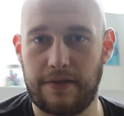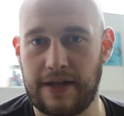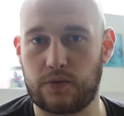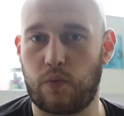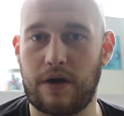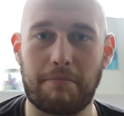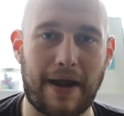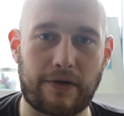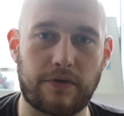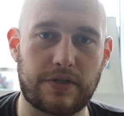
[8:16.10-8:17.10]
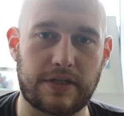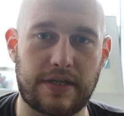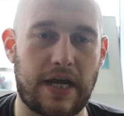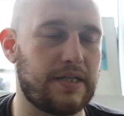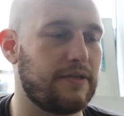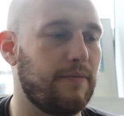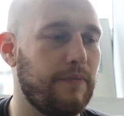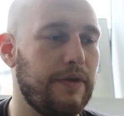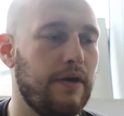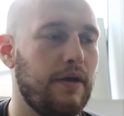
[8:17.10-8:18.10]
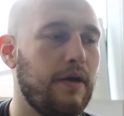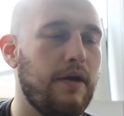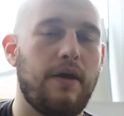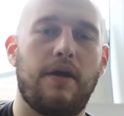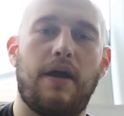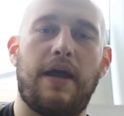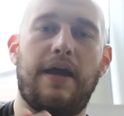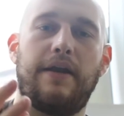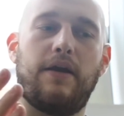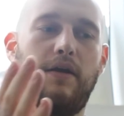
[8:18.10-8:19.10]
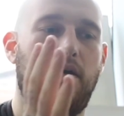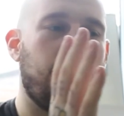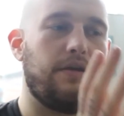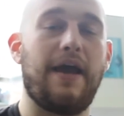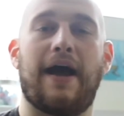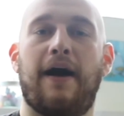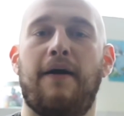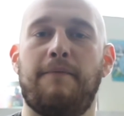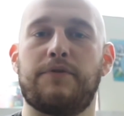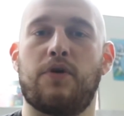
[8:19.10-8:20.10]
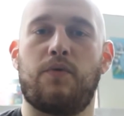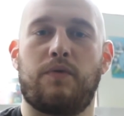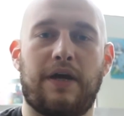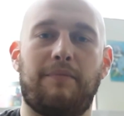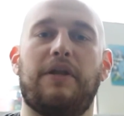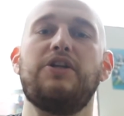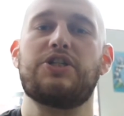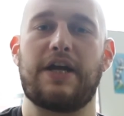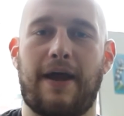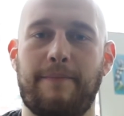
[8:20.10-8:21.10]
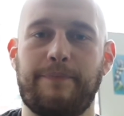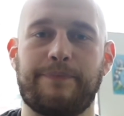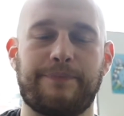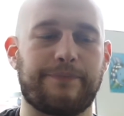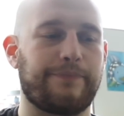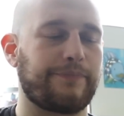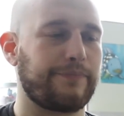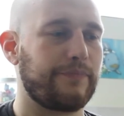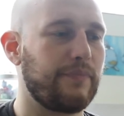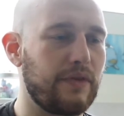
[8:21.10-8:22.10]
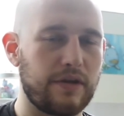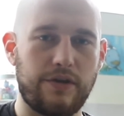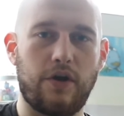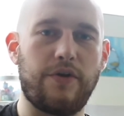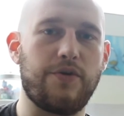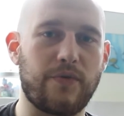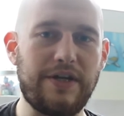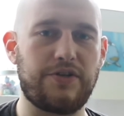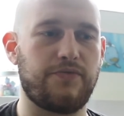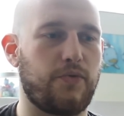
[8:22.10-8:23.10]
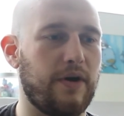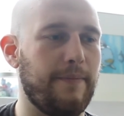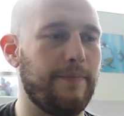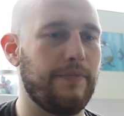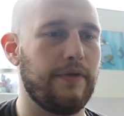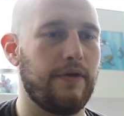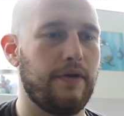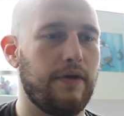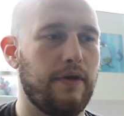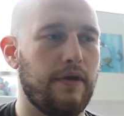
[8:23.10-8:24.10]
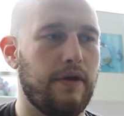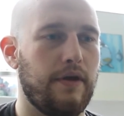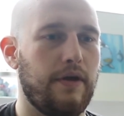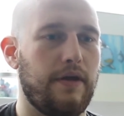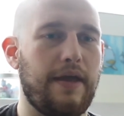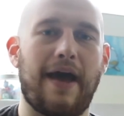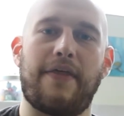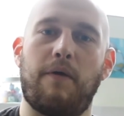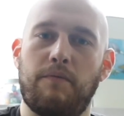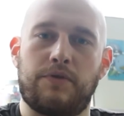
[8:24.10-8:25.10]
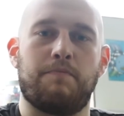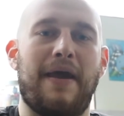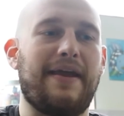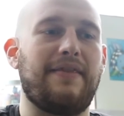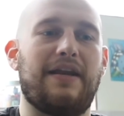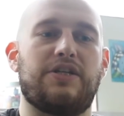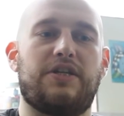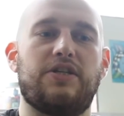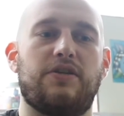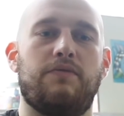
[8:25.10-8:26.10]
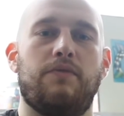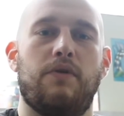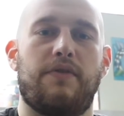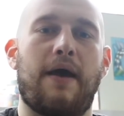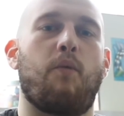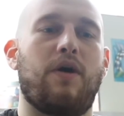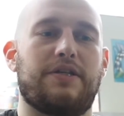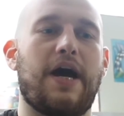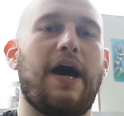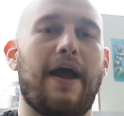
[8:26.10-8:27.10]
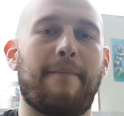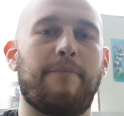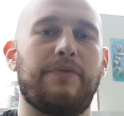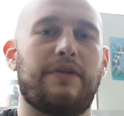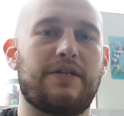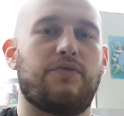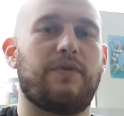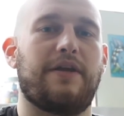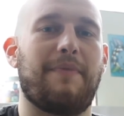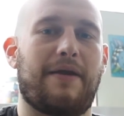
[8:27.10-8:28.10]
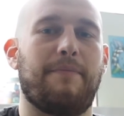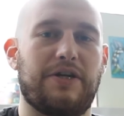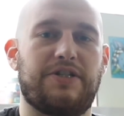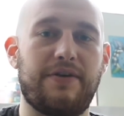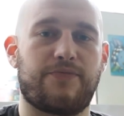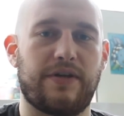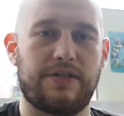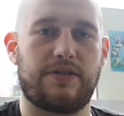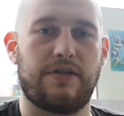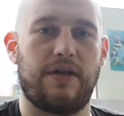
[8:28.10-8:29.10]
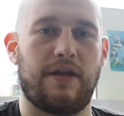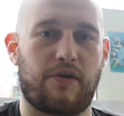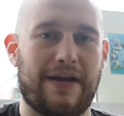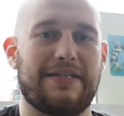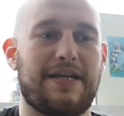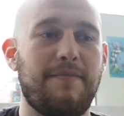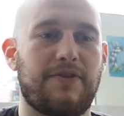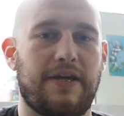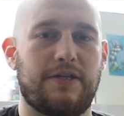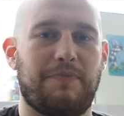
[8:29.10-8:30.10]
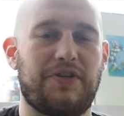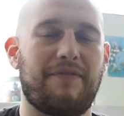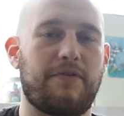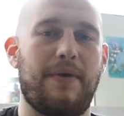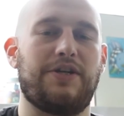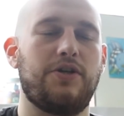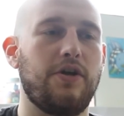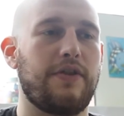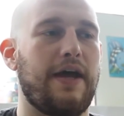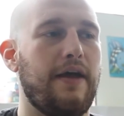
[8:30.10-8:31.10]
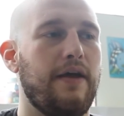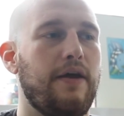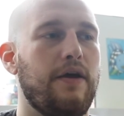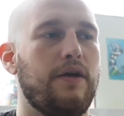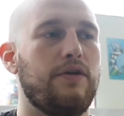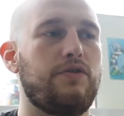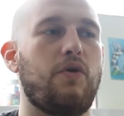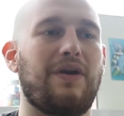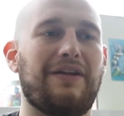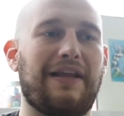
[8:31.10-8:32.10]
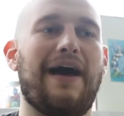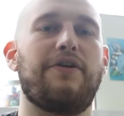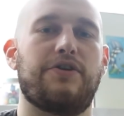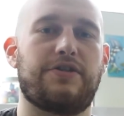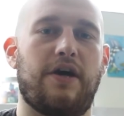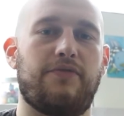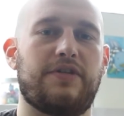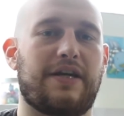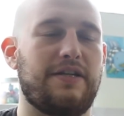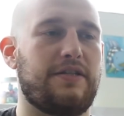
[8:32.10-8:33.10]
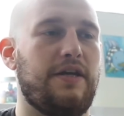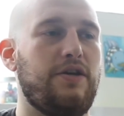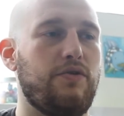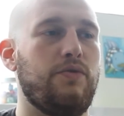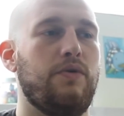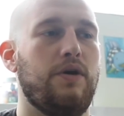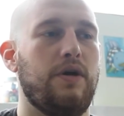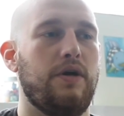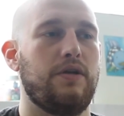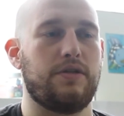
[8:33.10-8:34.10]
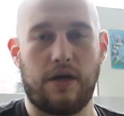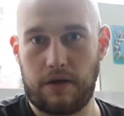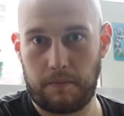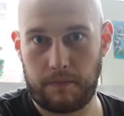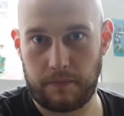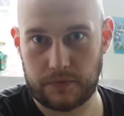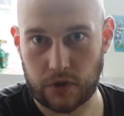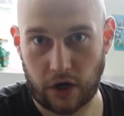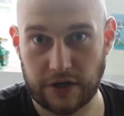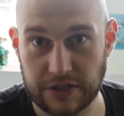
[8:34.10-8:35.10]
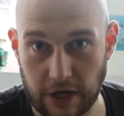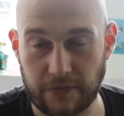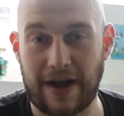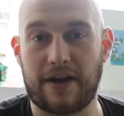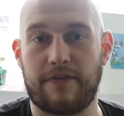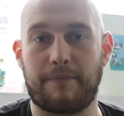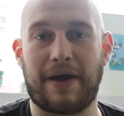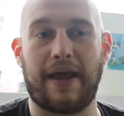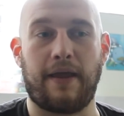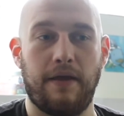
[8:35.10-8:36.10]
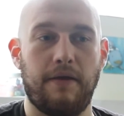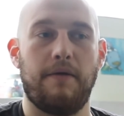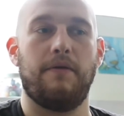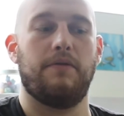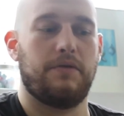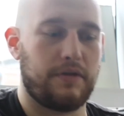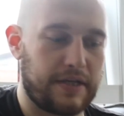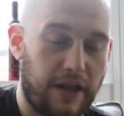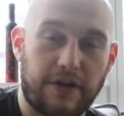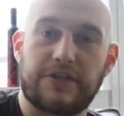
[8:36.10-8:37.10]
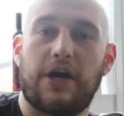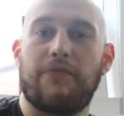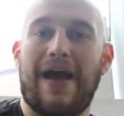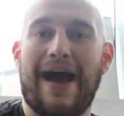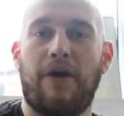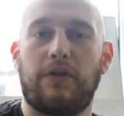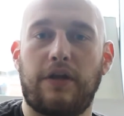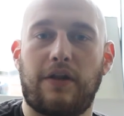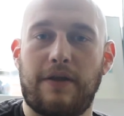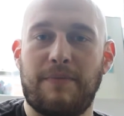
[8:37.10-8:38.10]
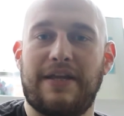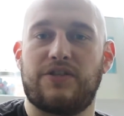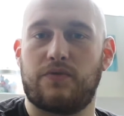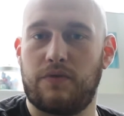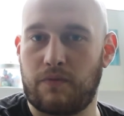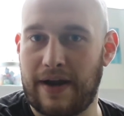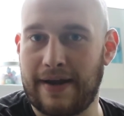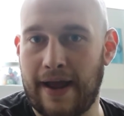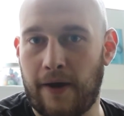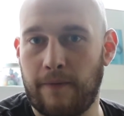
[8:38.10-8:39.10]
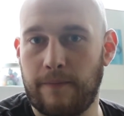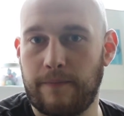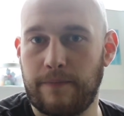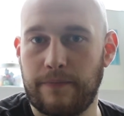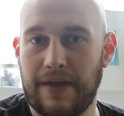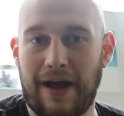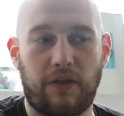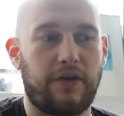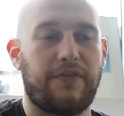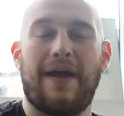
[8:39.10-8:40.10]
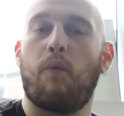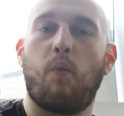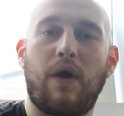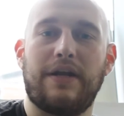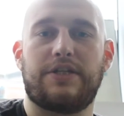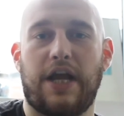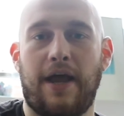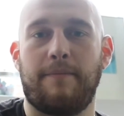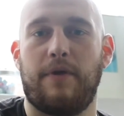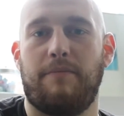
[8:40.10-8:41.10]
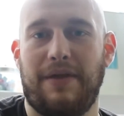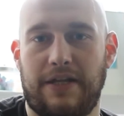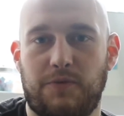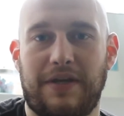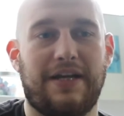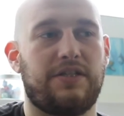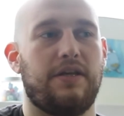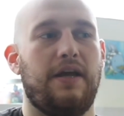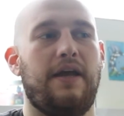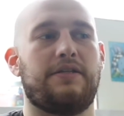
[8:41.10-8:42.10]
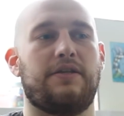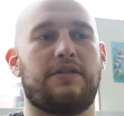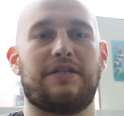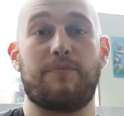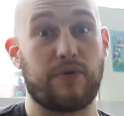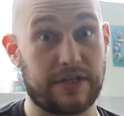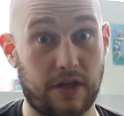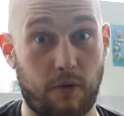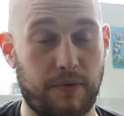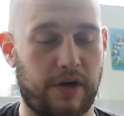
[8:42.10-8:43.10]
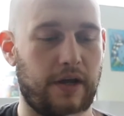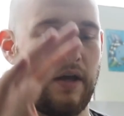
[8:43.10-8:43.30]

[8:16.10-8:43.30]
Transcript: That's one micro success. And yeah, so come lunchtime, and you're reaching for it, yeah, making that decision that one time doesn't really make much difference in the grand scheme of things, but you have to make sure that you don't allow yourself to continue to talk yourself out of it by telling yourself how little it means right now, how little that one time means, because it's a slippery slope. You're